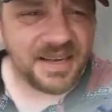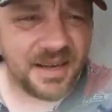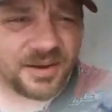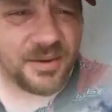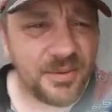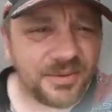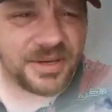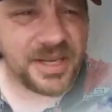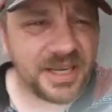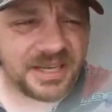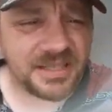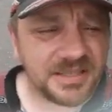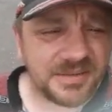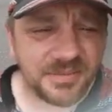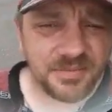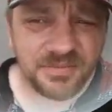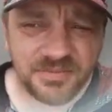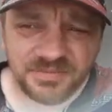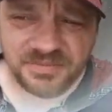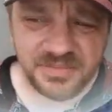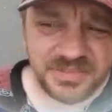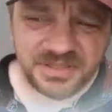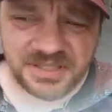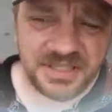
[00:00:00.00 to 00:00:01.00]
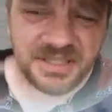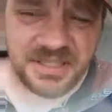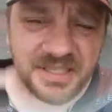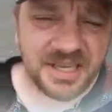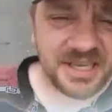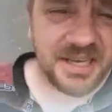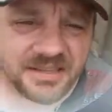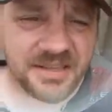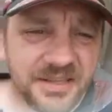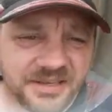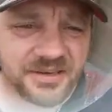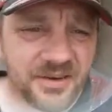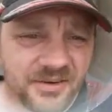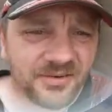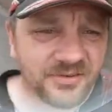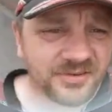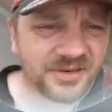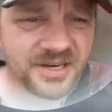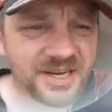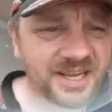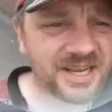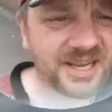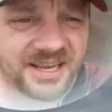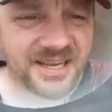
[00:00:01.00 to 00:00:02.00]
yeah, we got some slightly
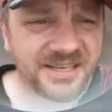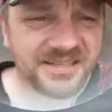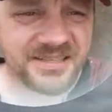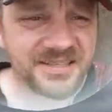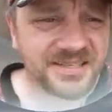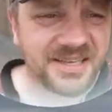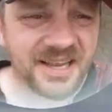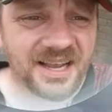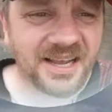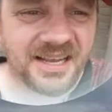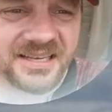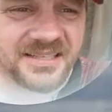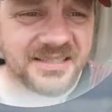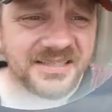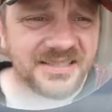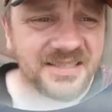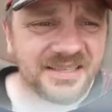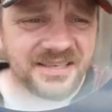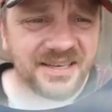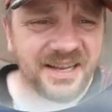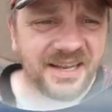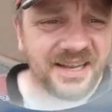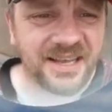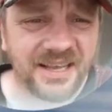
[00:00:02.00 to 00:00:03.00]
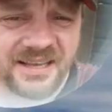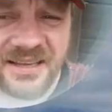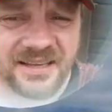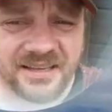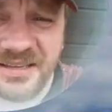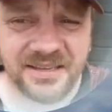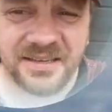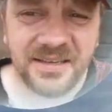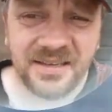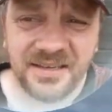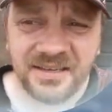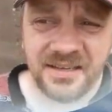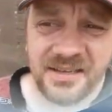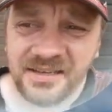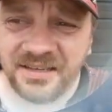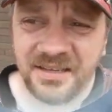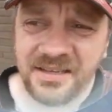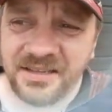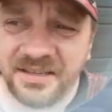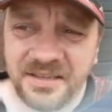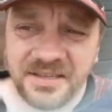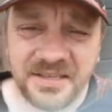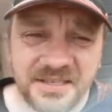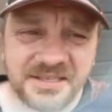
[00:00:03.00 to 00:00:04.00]
overcast skies today.
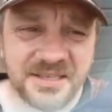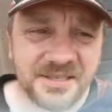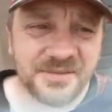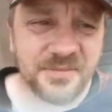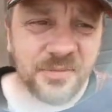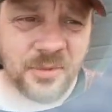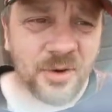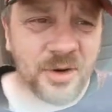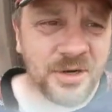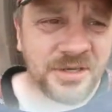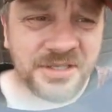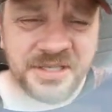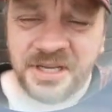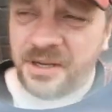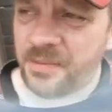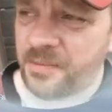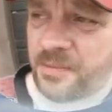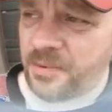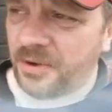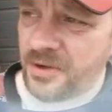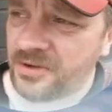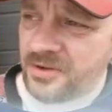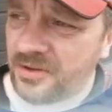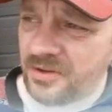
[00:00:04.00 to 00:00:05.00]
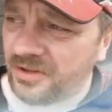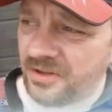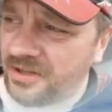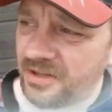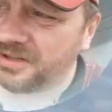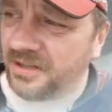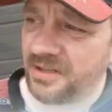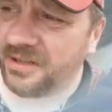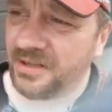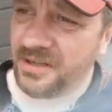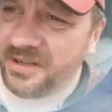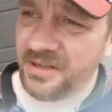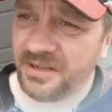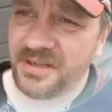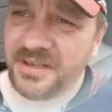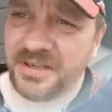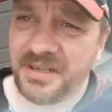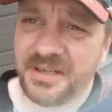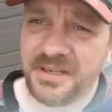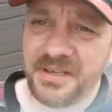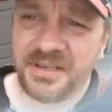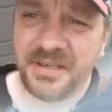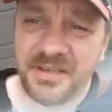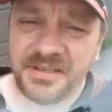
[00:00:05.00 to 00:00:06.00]
This is more typical
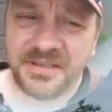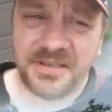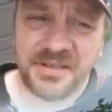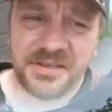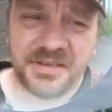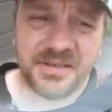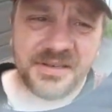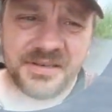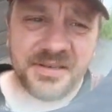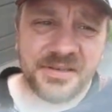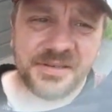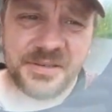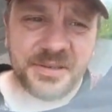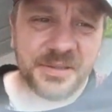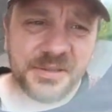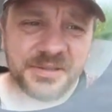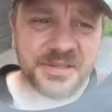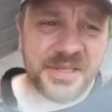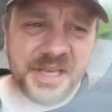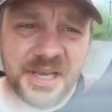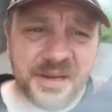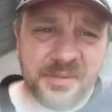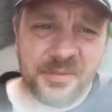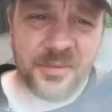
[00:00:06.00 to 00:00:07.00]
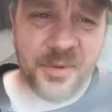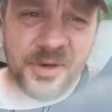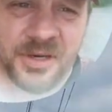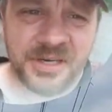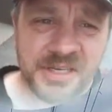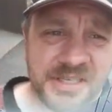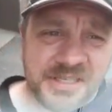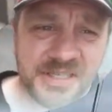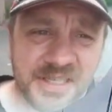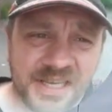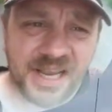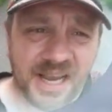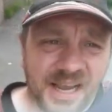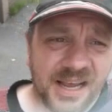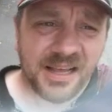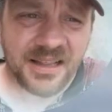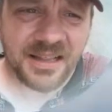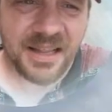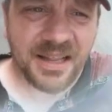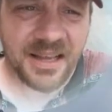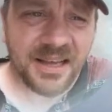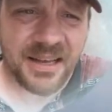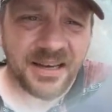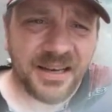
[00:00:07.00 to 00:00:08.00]
Sault Ste. Marie
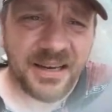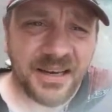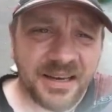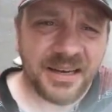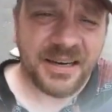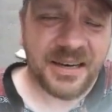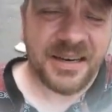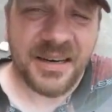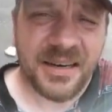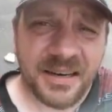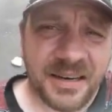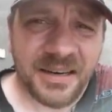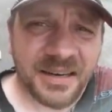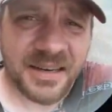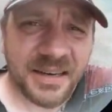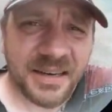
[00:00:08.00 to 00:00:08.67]
skyline here.